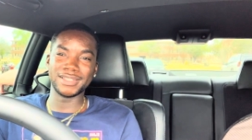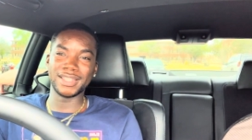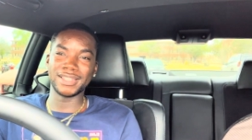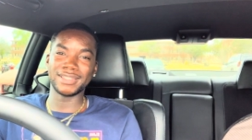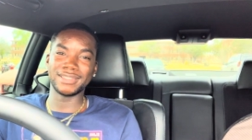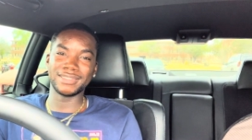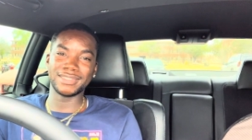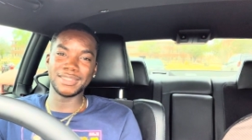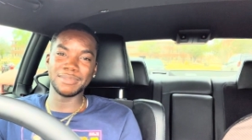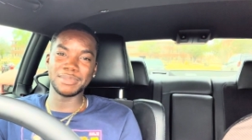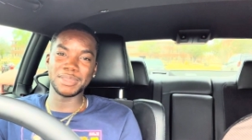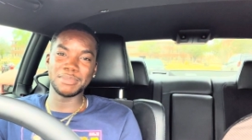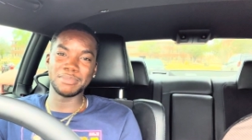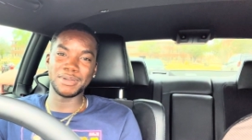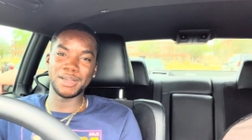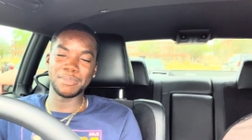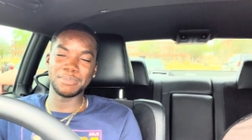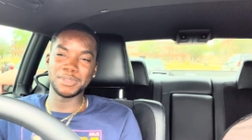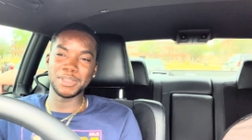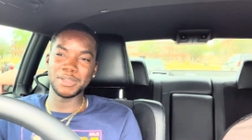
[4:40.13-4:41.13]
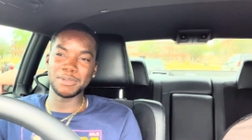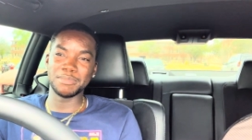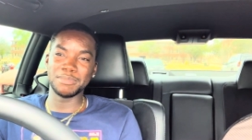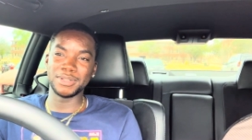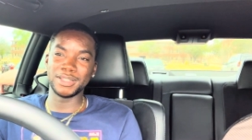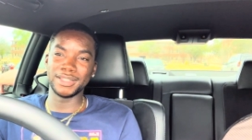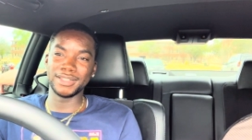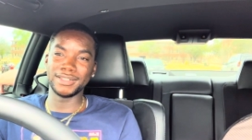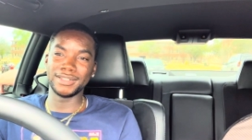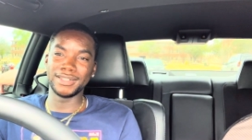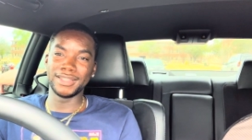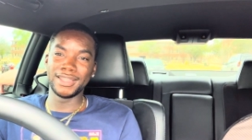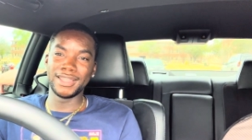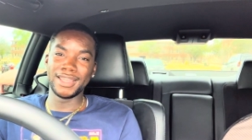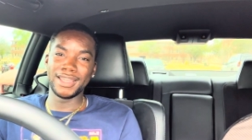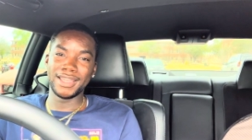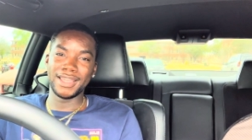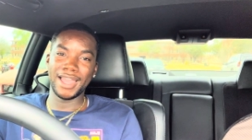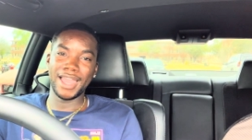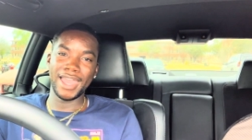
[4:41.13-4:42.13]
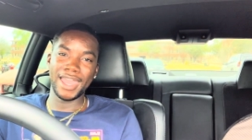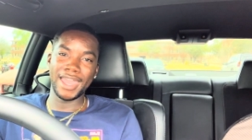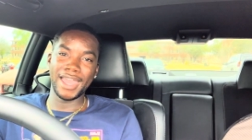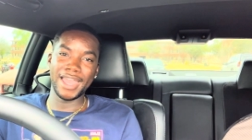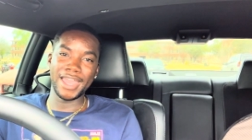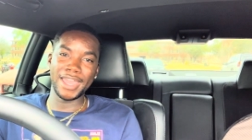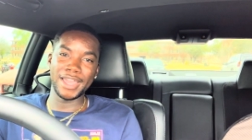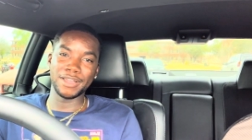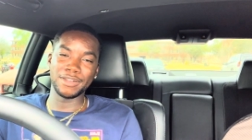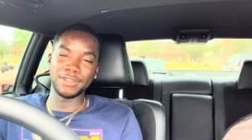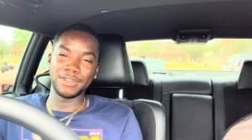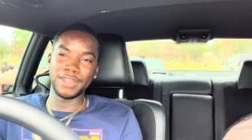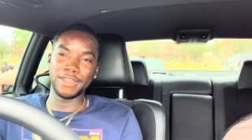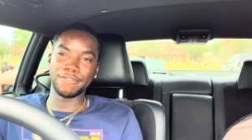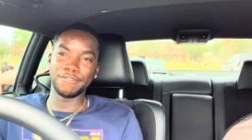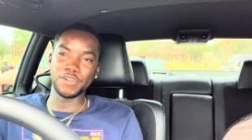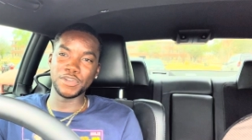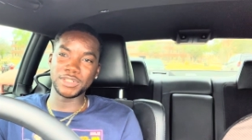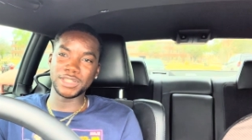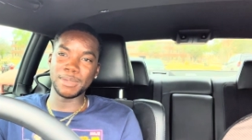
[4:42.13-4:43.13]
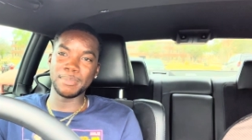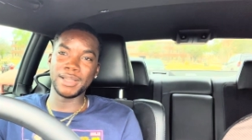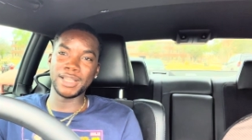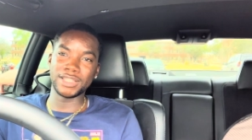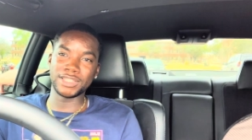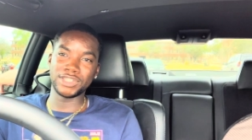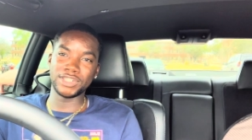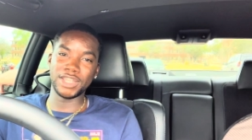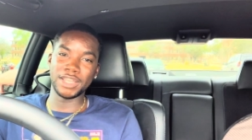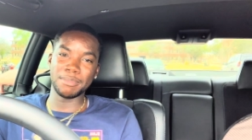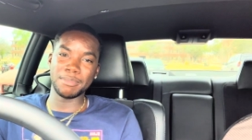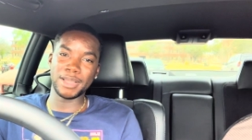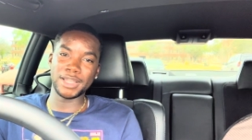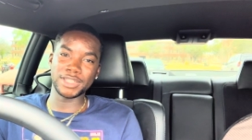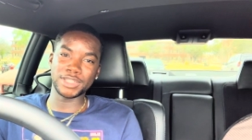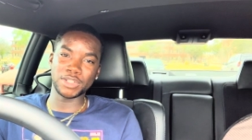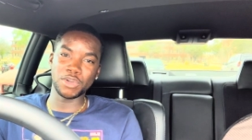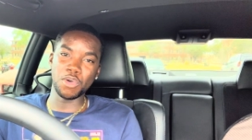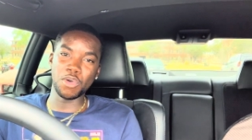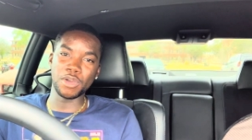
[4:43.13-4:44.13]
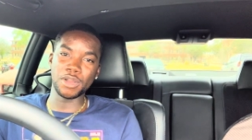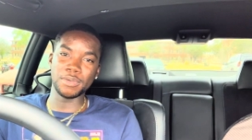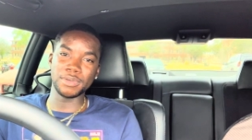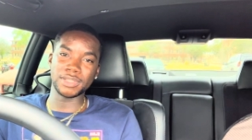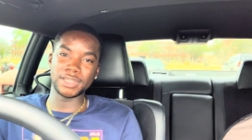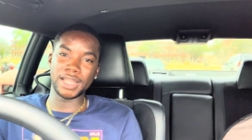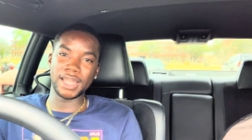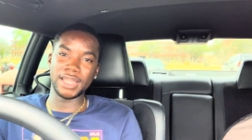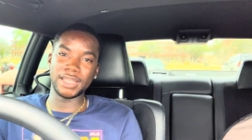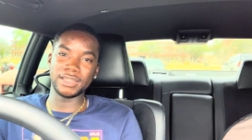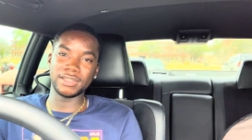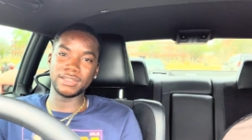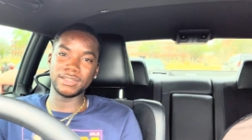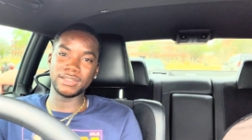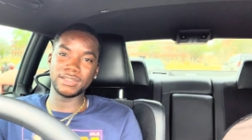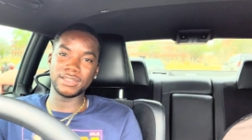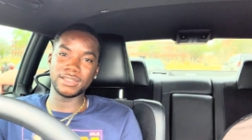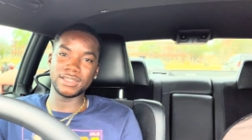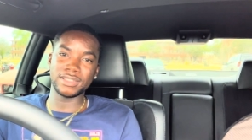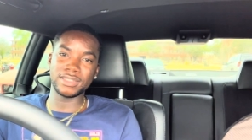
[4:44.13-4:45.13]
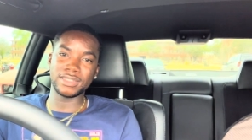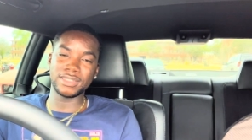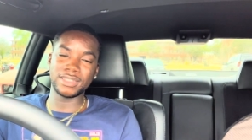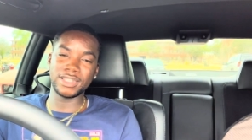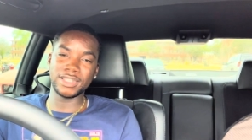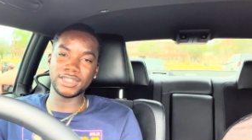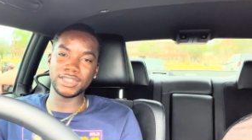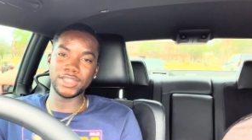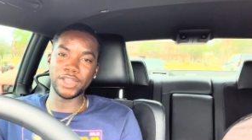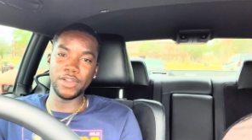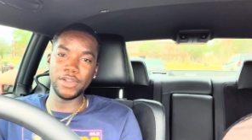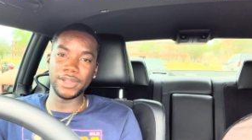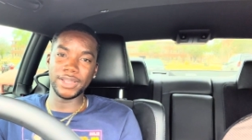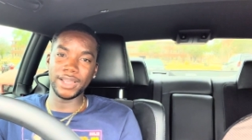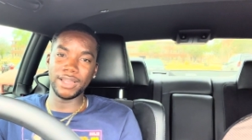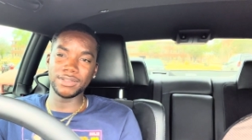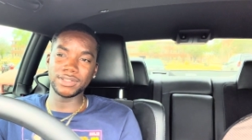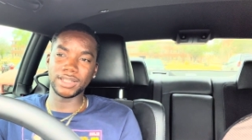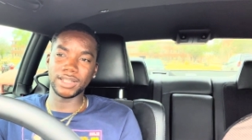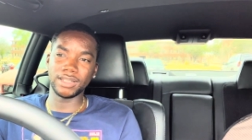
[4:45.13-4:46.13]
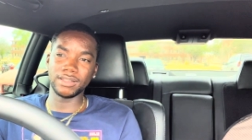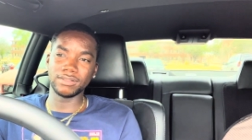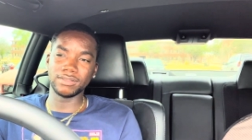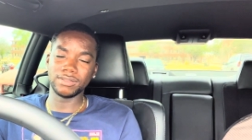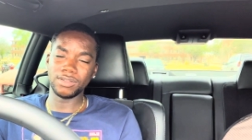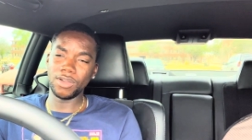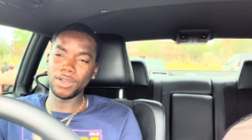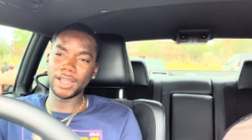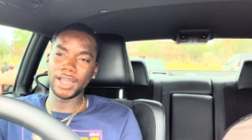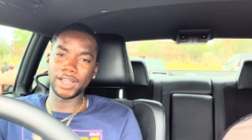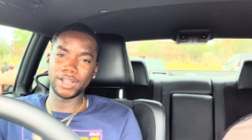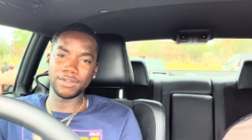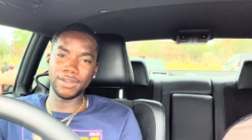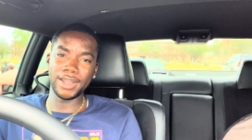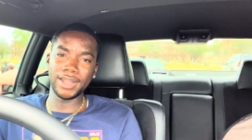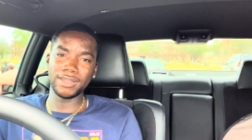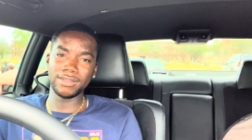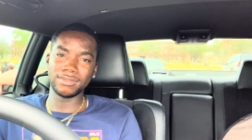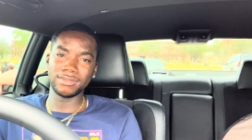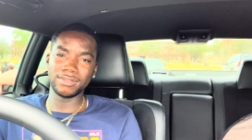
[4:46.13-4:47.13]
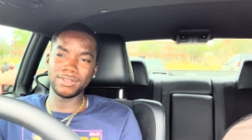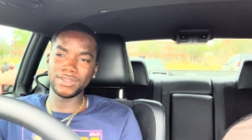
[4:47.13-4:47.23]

I, something popped up, but I had, I had the first time I checked my score, it was like 630. I was like, oh, I got credit?